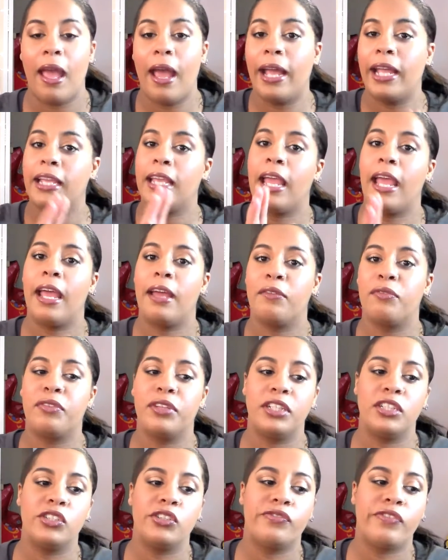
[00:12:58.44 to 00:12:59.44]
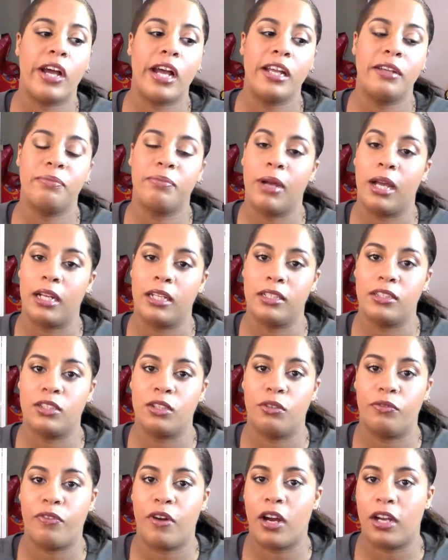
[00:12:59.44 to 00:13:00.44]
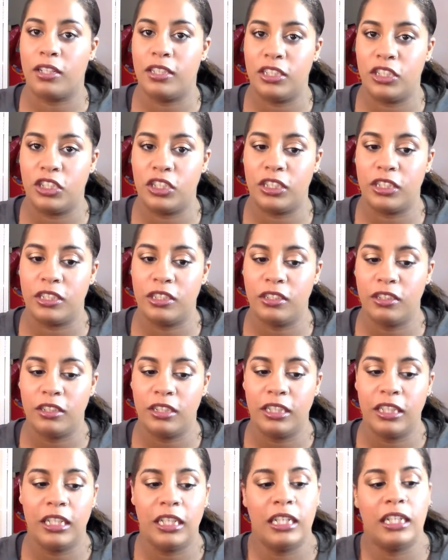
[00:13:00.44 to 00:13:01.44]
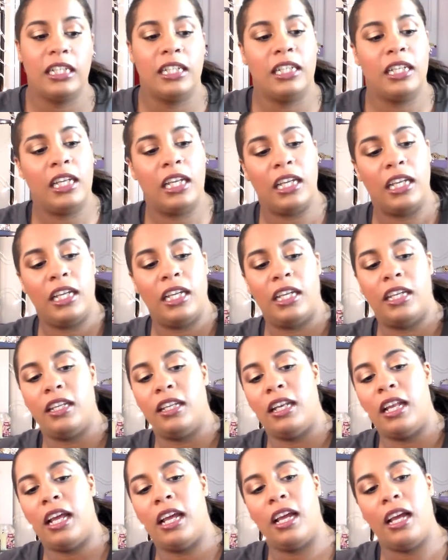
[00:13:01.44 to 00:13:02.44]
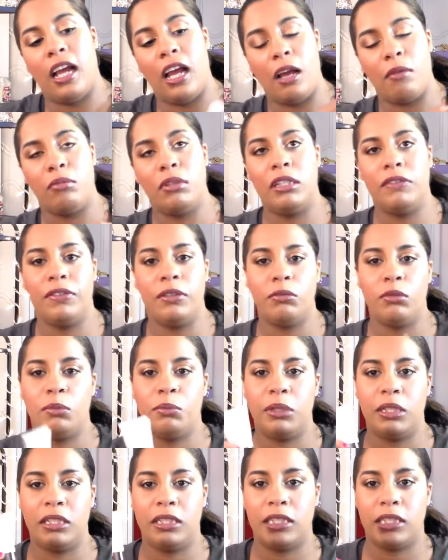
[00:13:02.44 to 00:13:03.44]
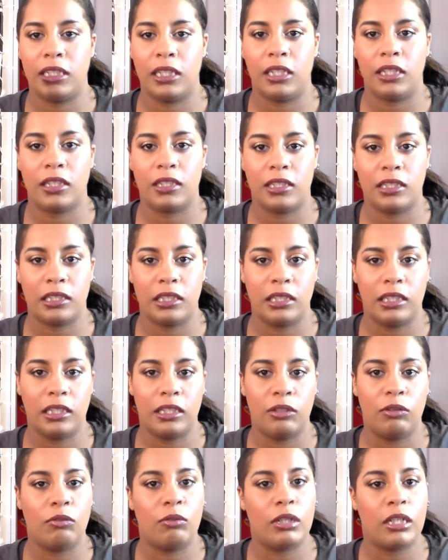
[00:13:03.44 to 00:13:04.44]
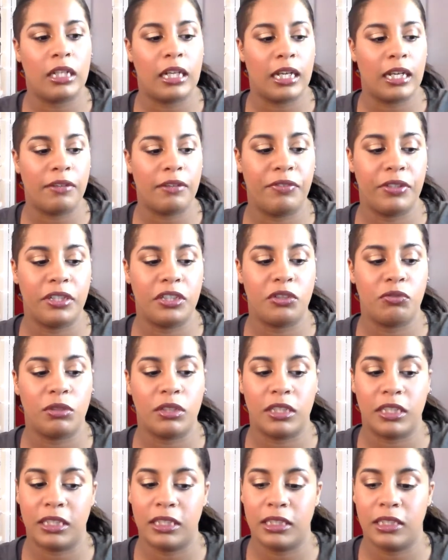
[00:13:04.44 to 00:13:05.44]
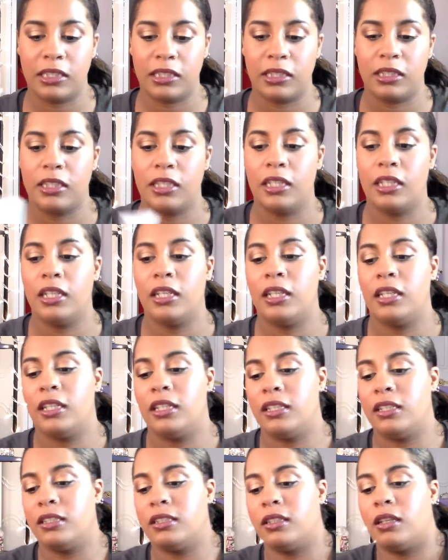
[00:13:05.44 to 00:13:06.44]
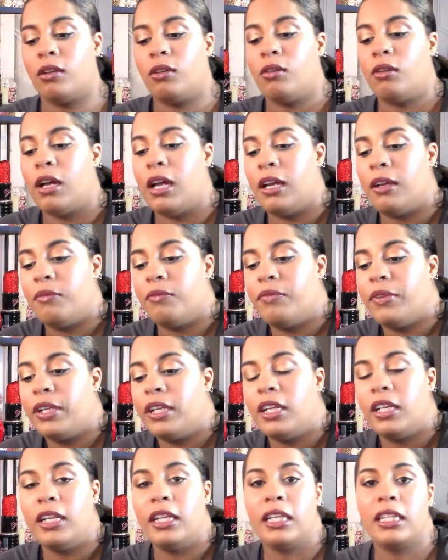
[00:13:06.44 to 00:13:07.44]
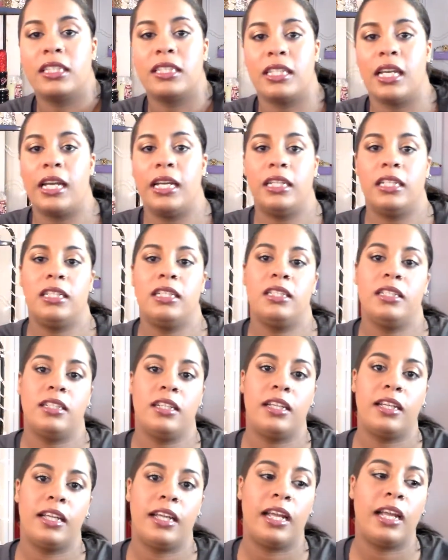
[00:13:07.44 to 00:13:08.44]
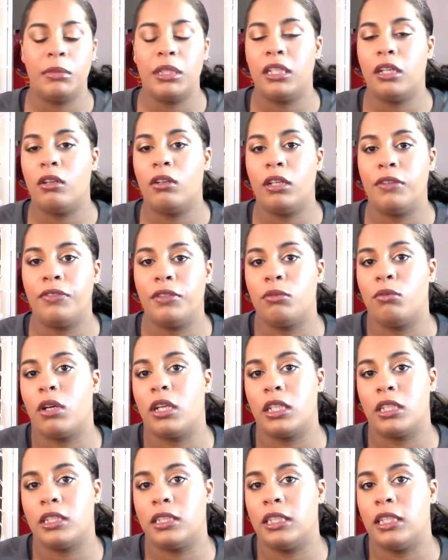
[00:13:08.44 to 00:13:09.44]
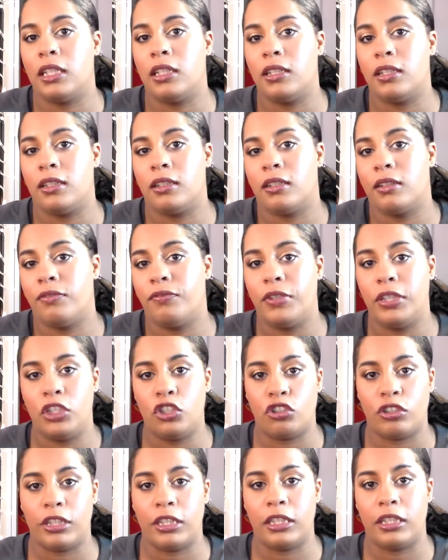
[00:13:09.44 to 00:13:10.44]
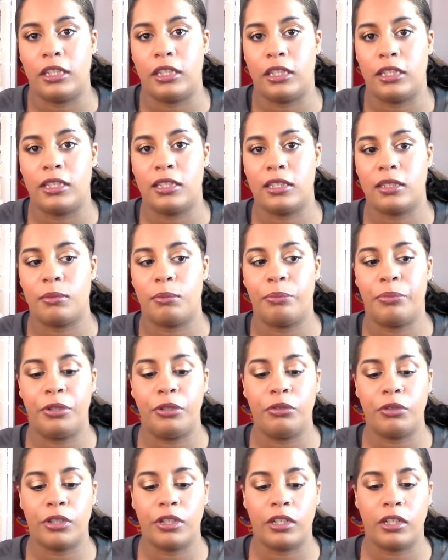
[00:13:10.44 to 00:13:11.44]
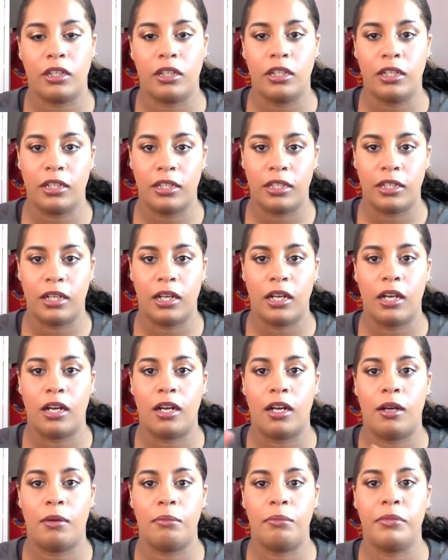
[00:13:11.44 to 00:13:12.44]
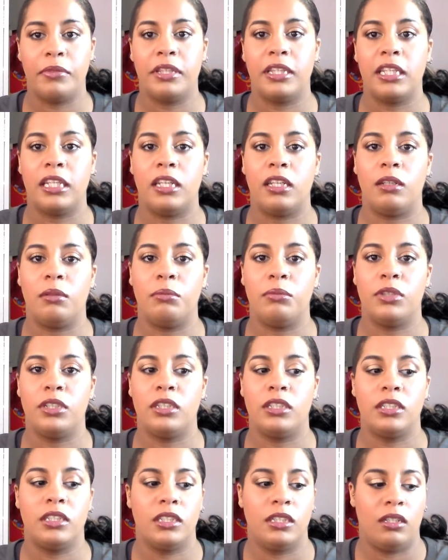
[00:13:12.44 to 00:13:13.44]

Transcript: have finished 5 products so far this year, and I believe it will be 6 when finish with this. So I'm very excited. Let me know if you want to see a look featuring this pewter themed